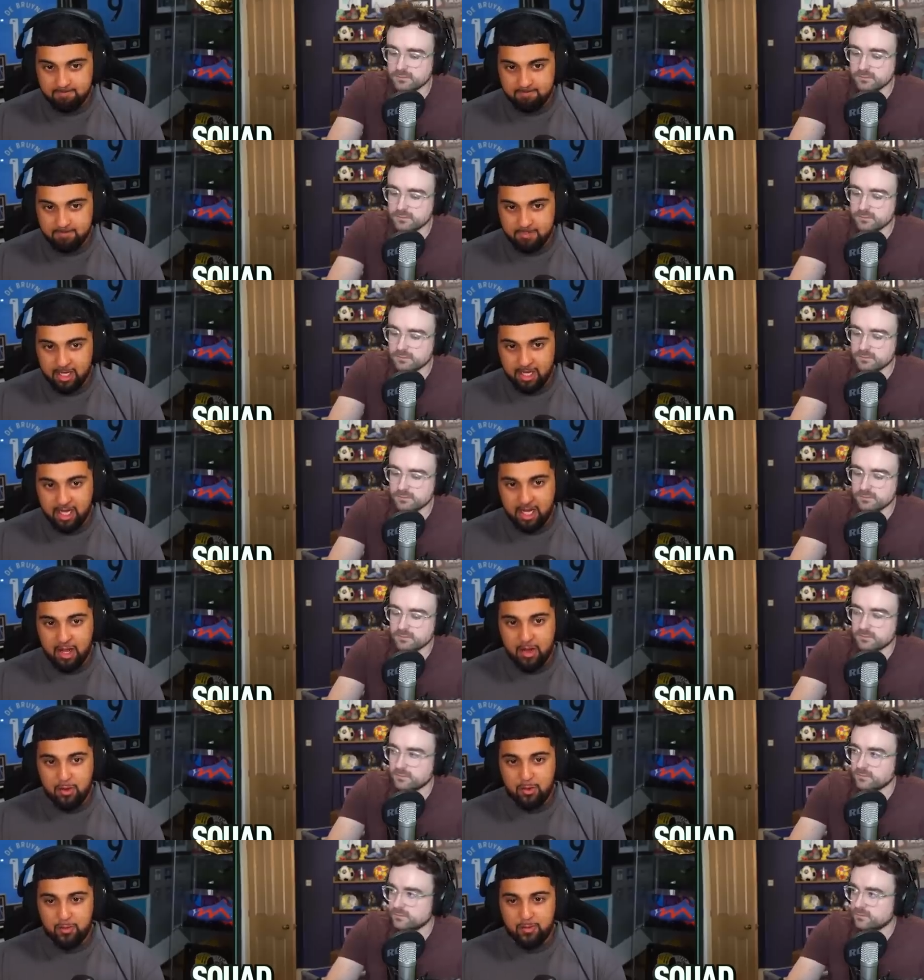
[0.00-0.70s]
Speaker 1: Thank
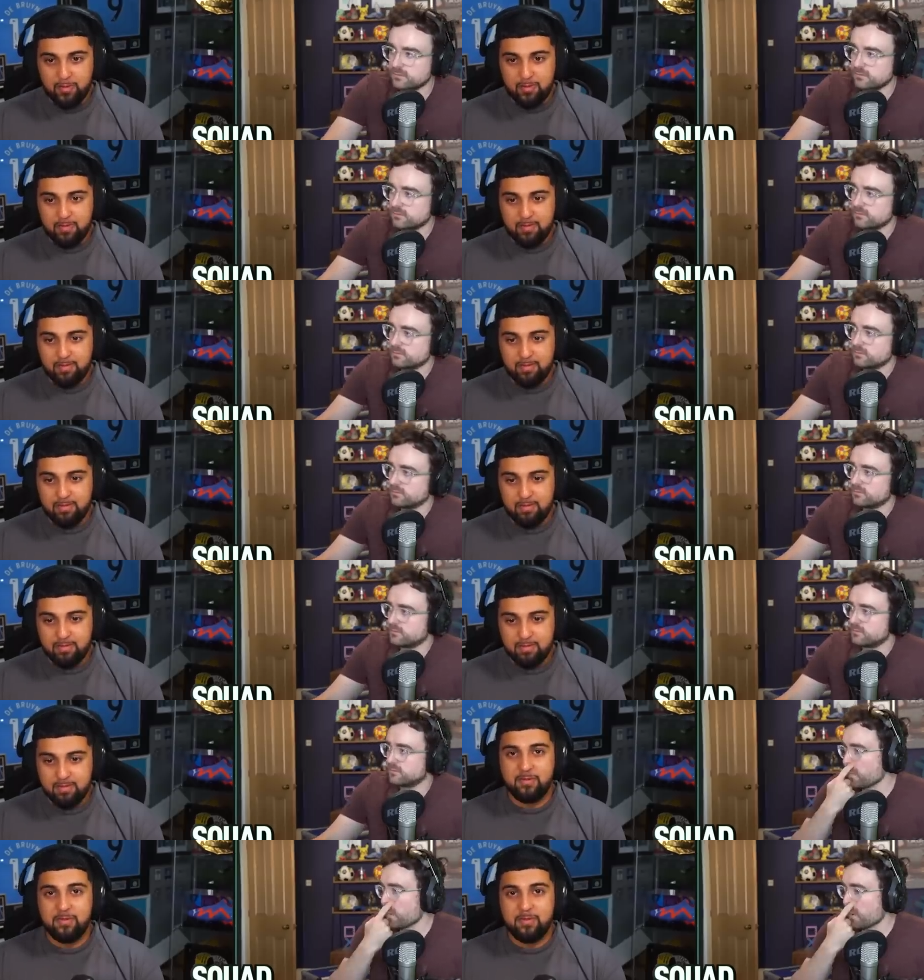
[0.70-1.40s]
you.
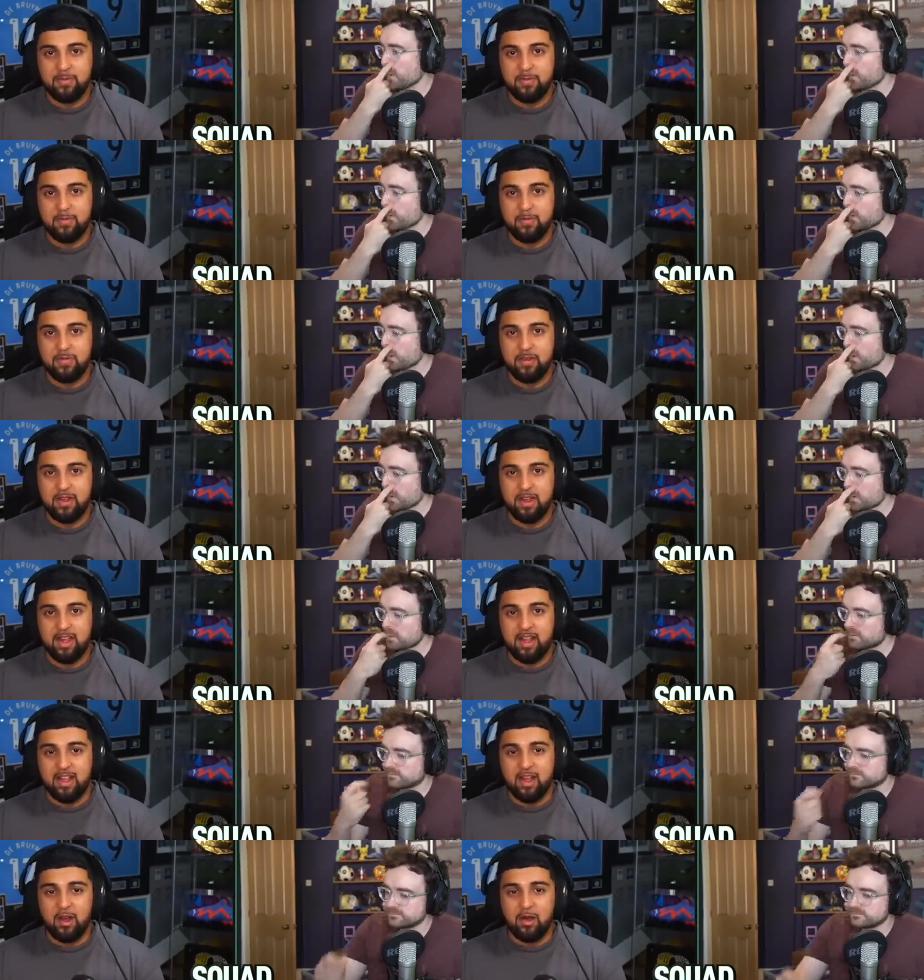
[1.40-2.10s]

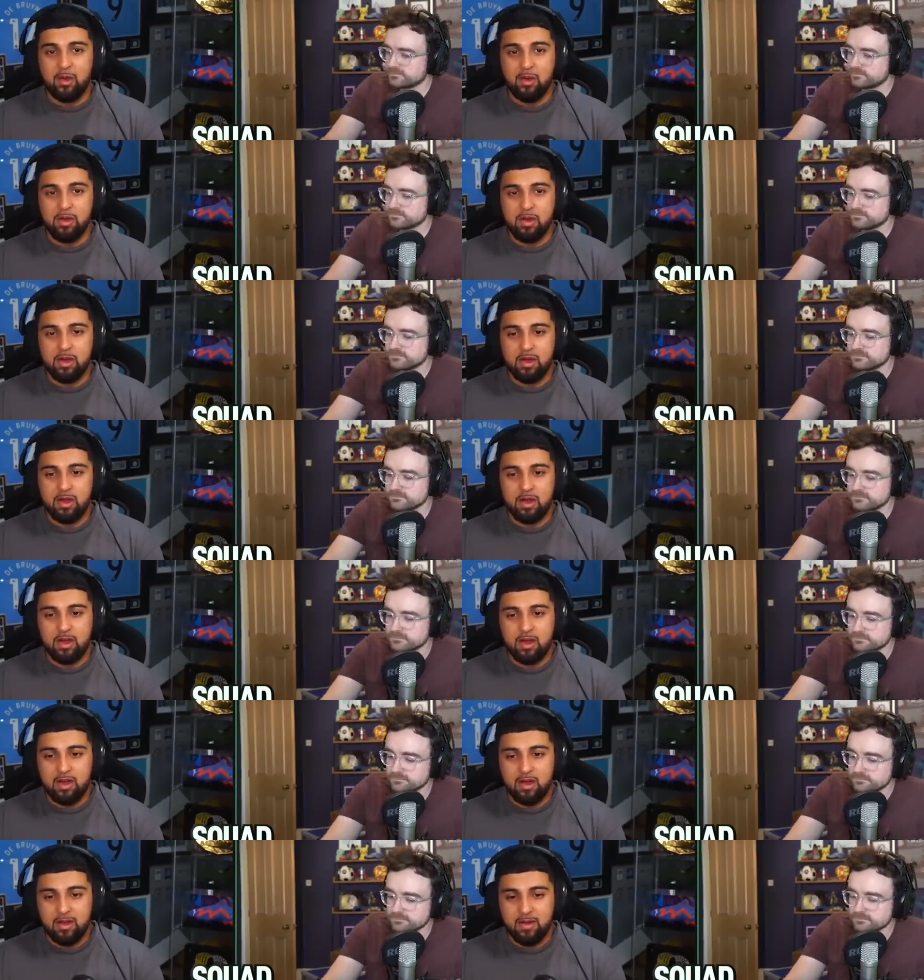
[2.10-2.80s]
Hello?
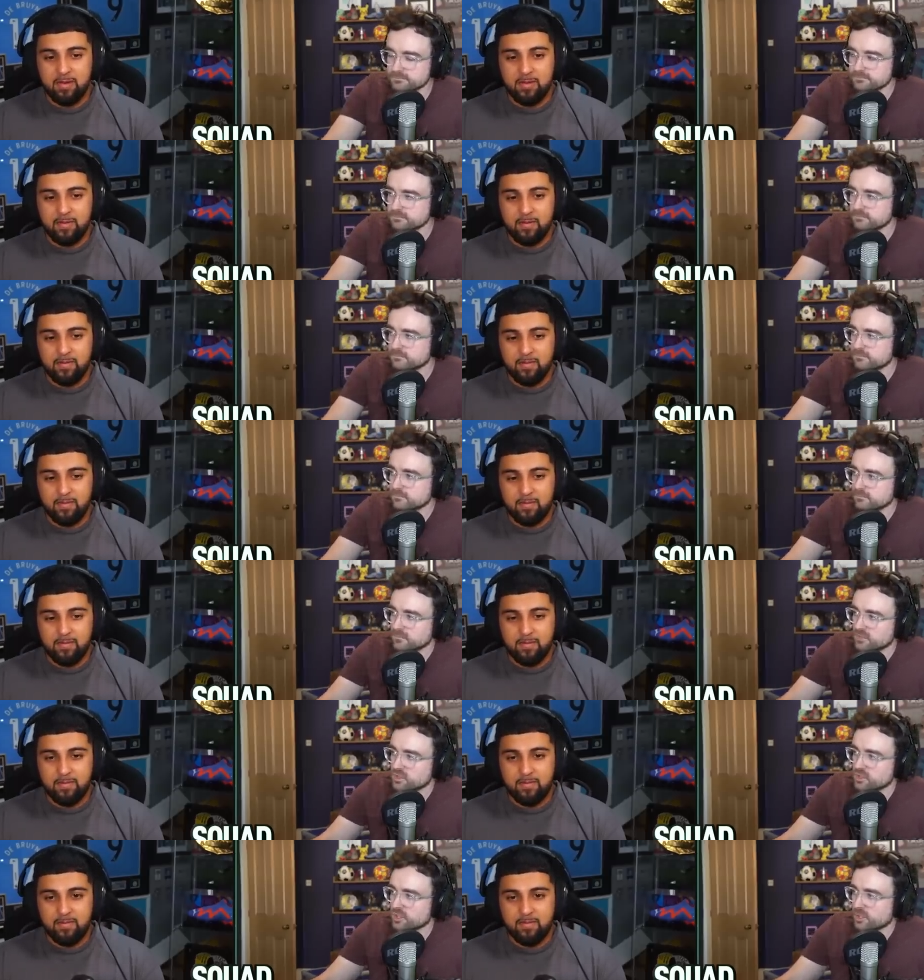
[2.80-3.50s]

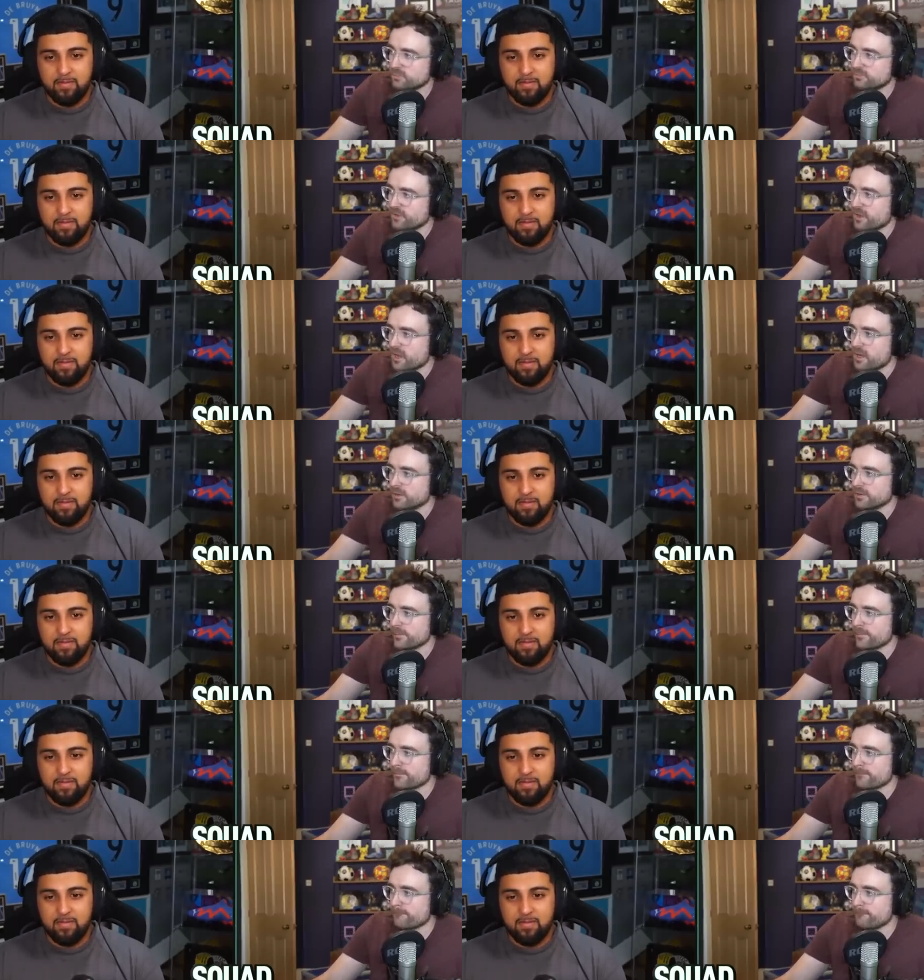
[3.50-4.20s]
Speaker 2: Shut up,
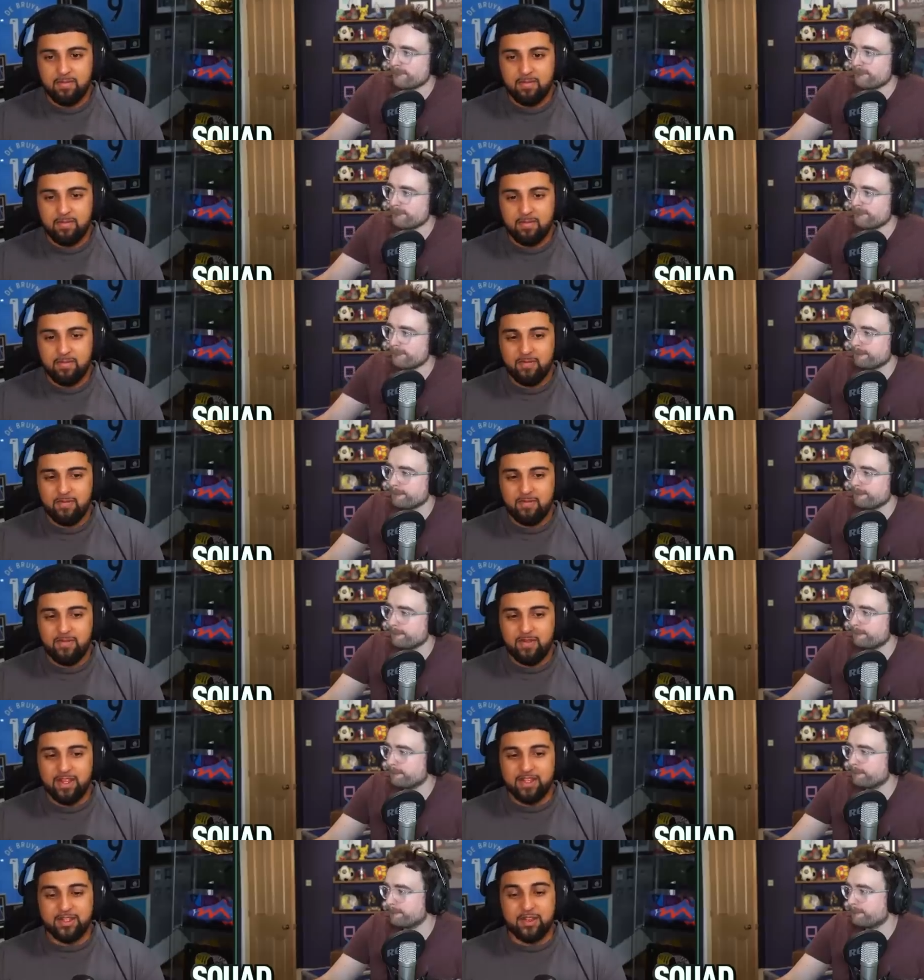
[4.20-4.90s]
dog.
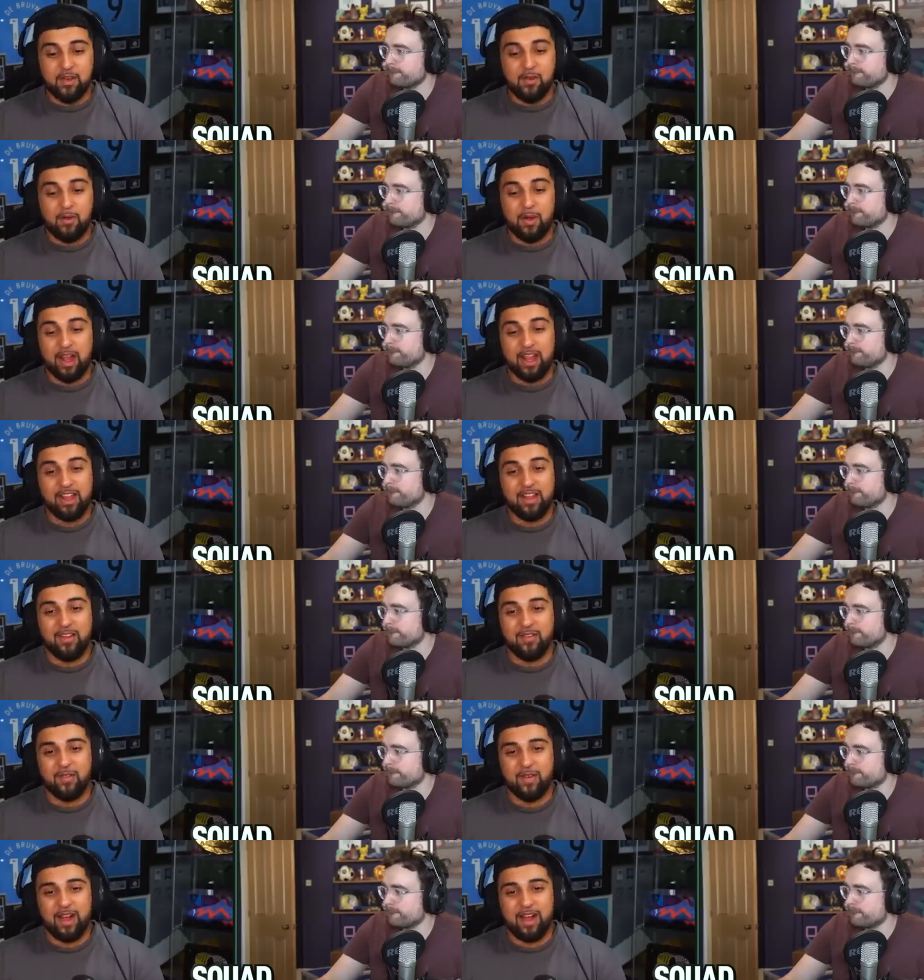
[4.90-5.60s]
Speaker 1: There's no way.
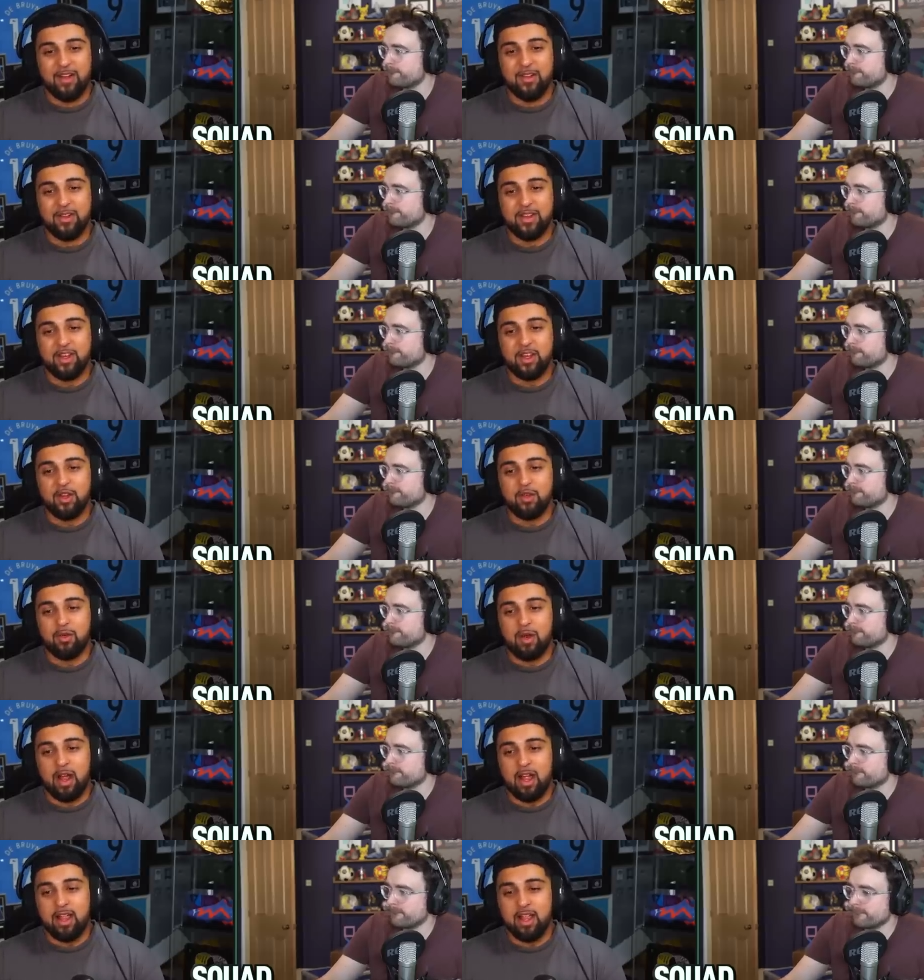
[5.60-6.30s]
What? Who did you
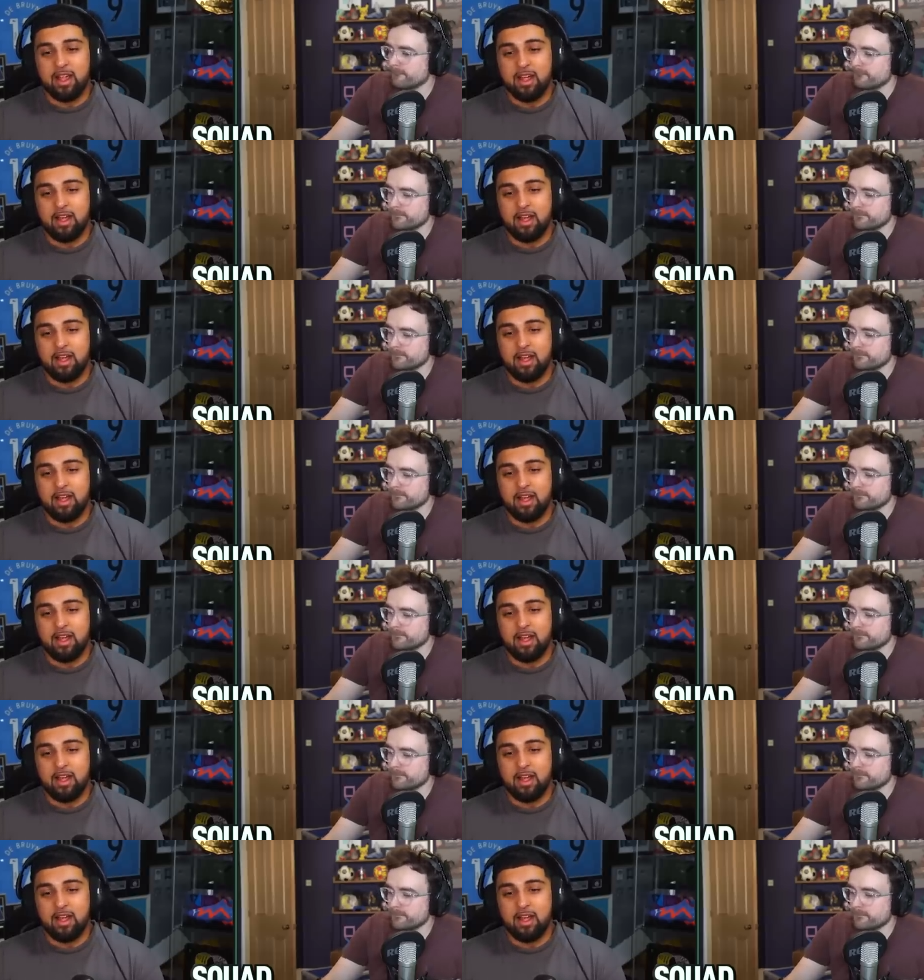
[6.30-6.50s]
write?